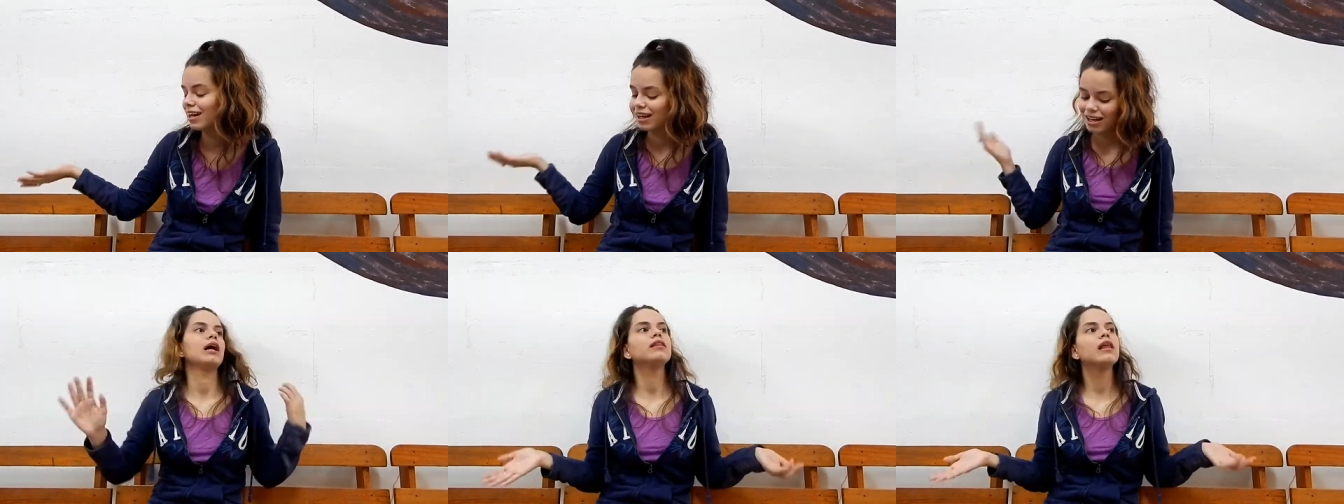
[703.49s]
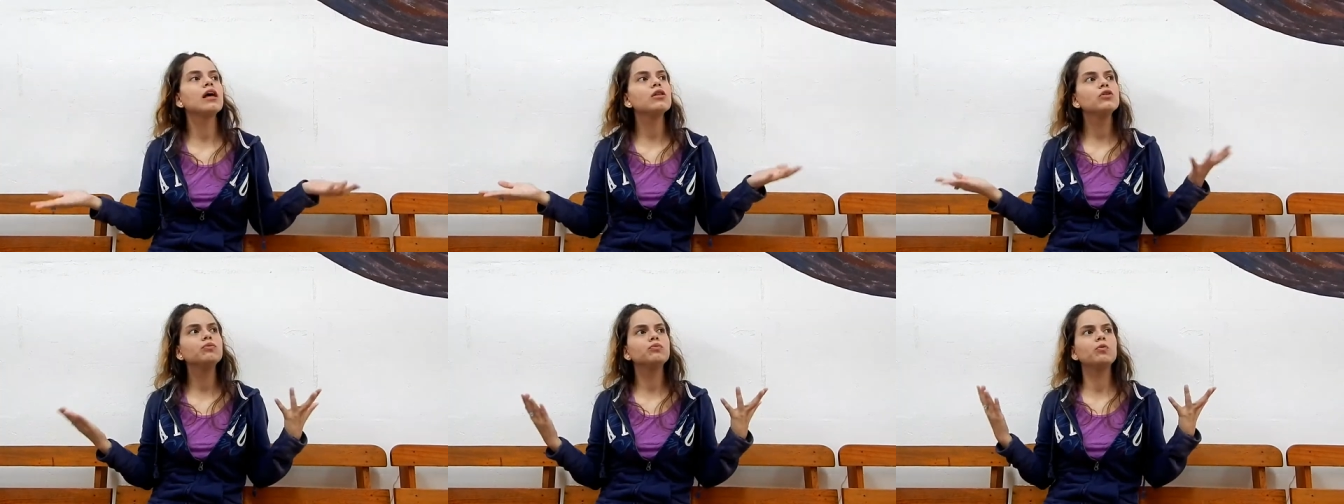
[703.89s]
And
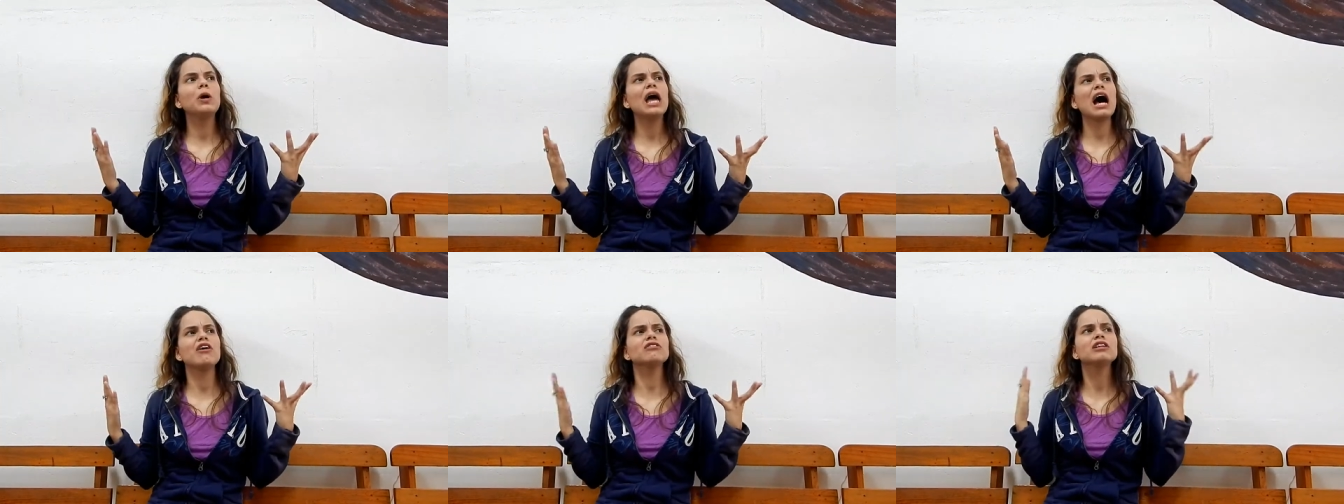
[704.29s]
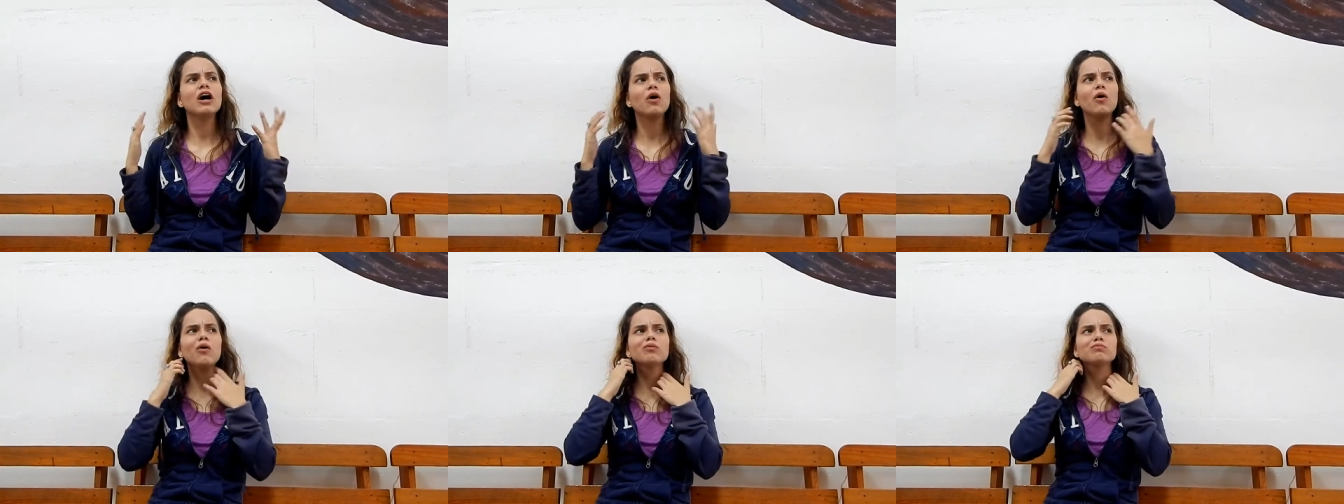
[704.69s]
then we have the
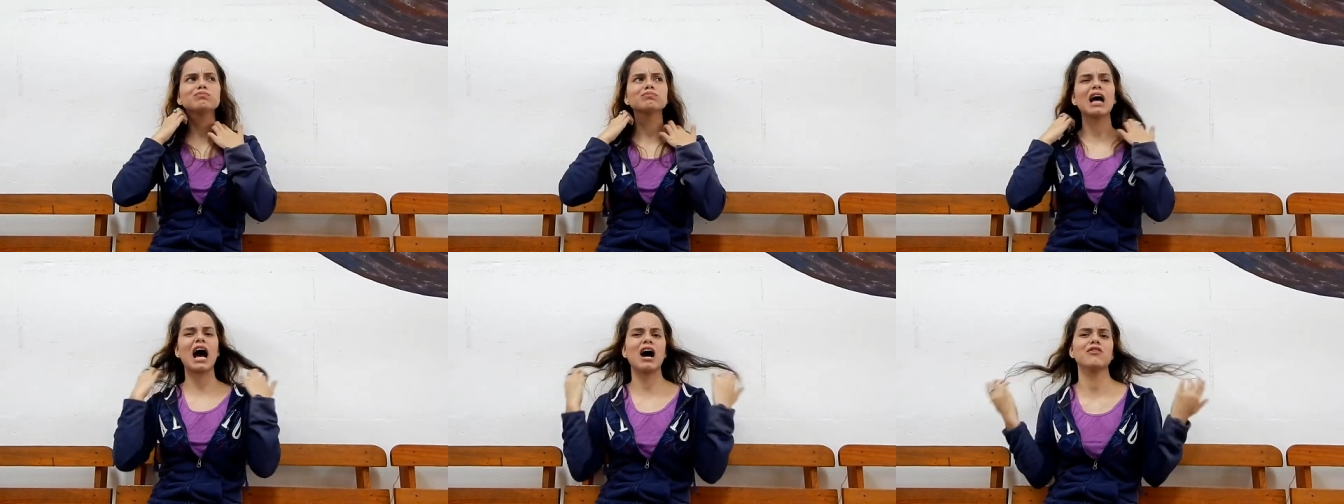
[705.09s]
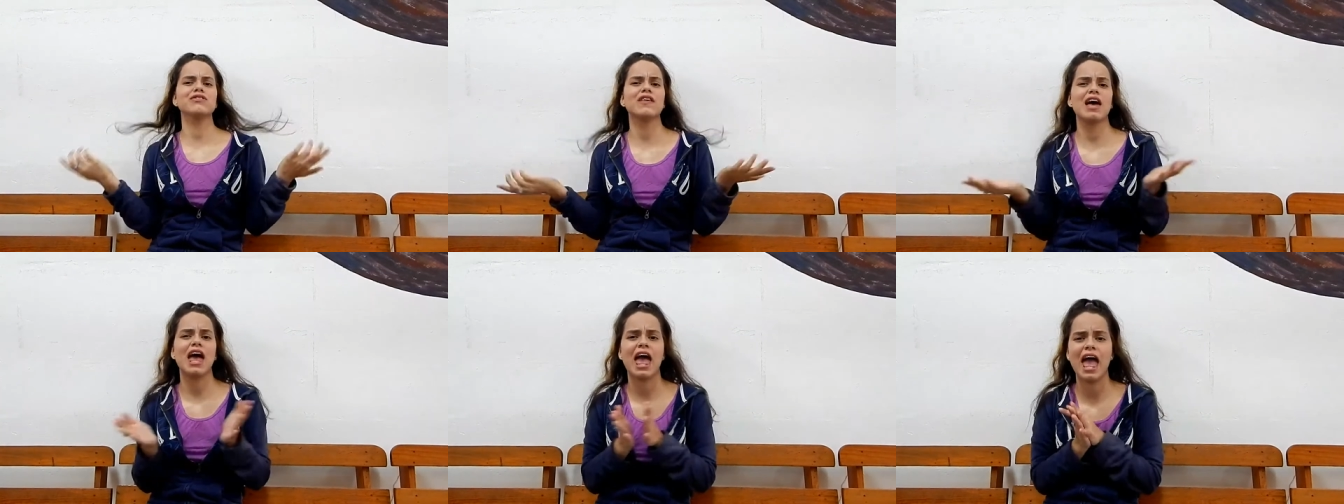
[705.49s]
whole how
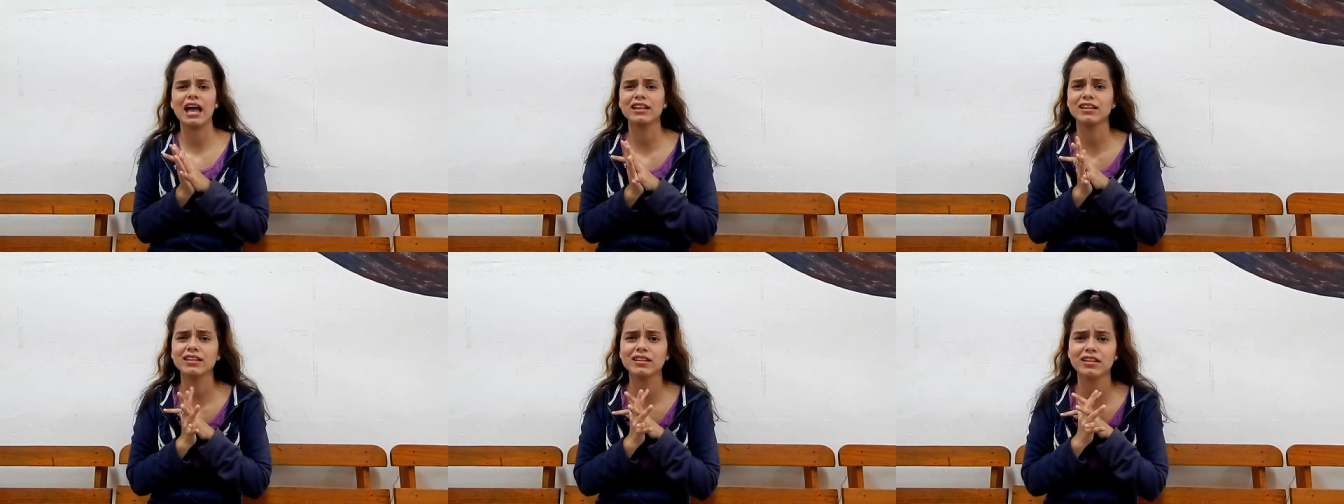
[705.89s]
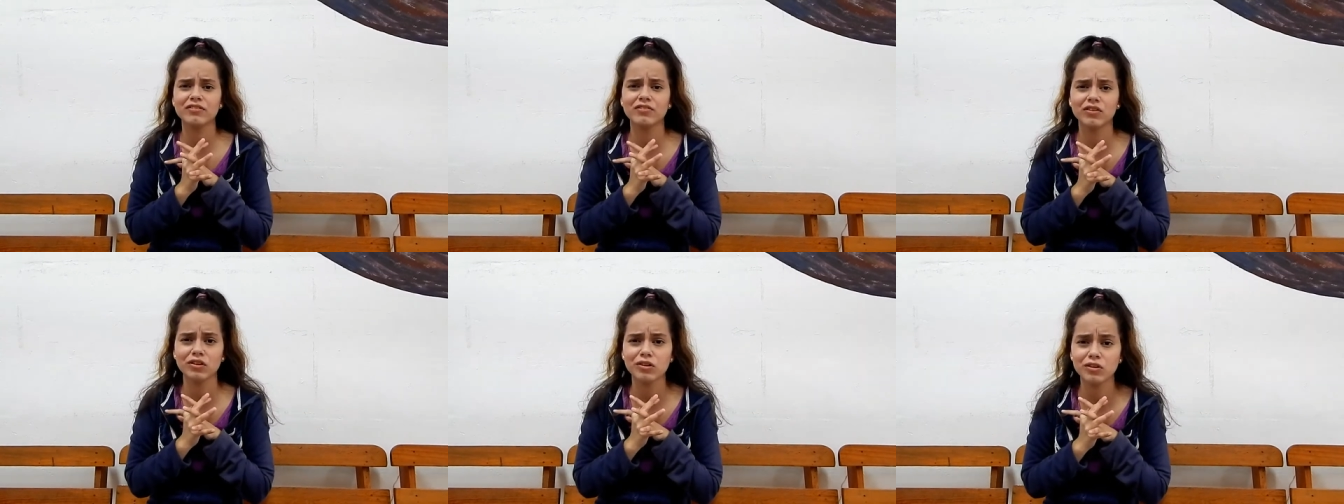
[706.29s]
the heck did they
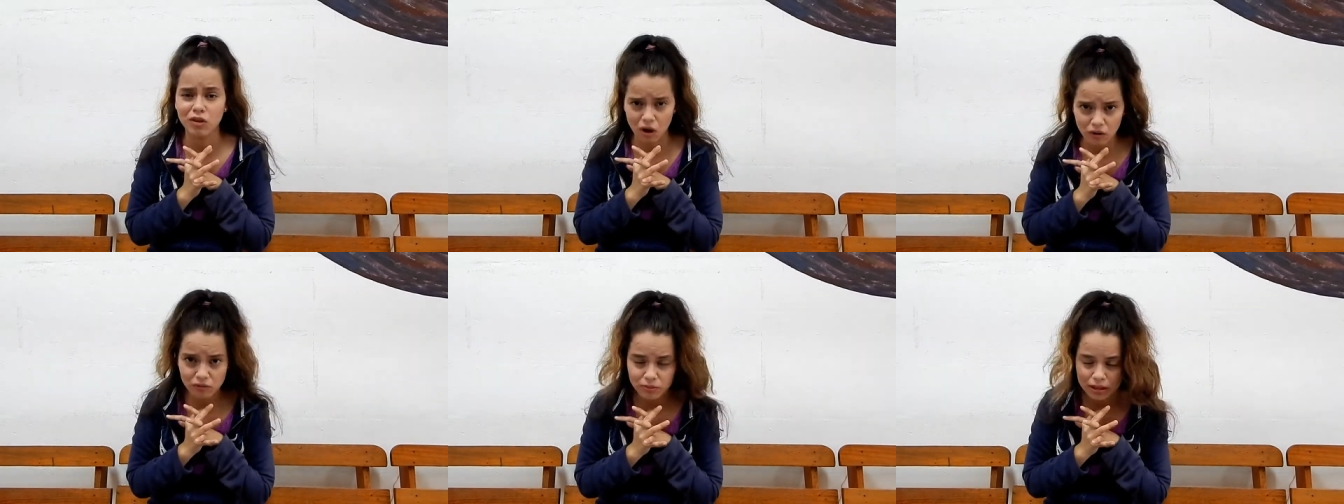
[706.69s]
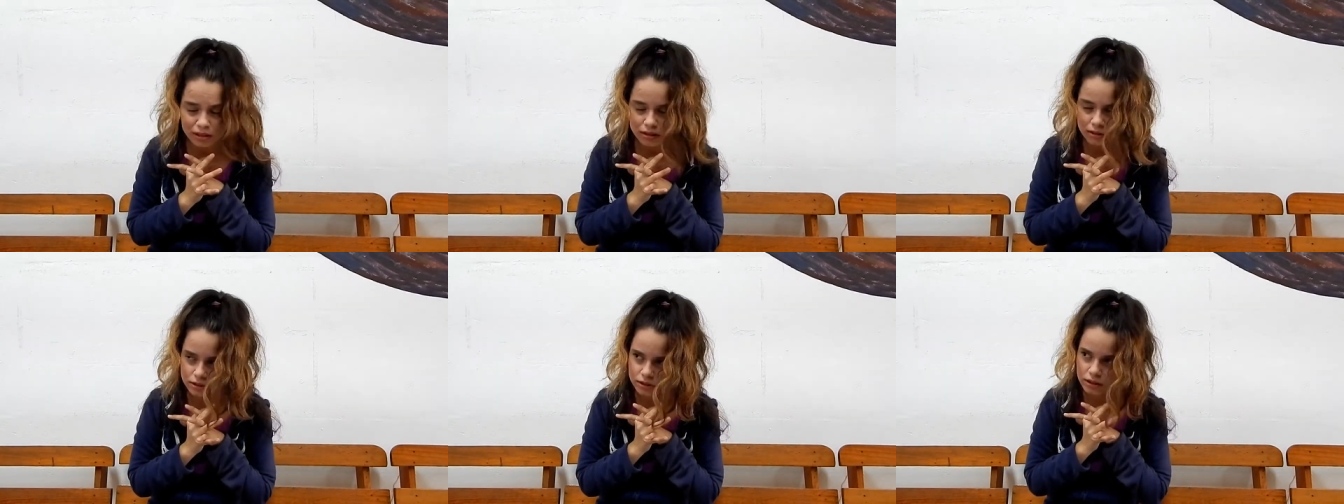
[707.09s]
fall in love
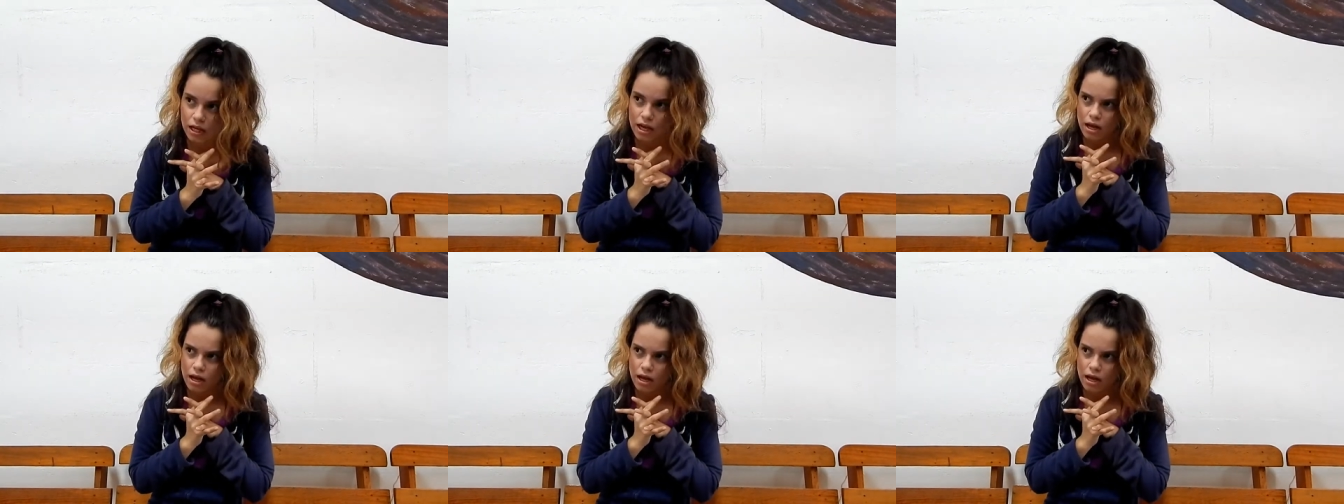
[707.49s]
because